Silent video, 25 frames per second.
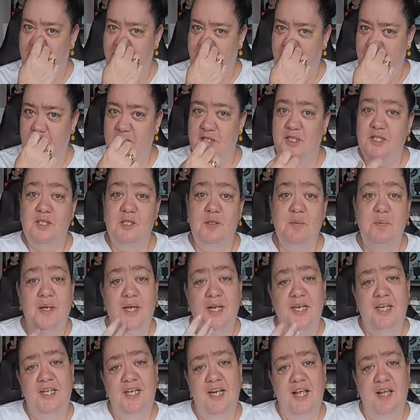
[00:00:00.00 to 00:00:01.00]

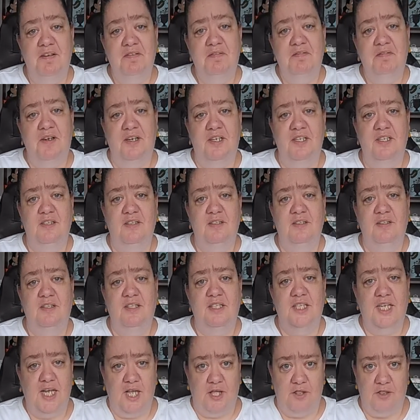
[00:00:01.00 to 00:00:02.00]
Participate and have fun
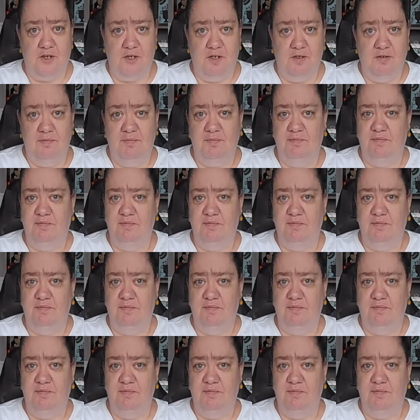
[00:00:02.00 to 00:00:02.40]
together.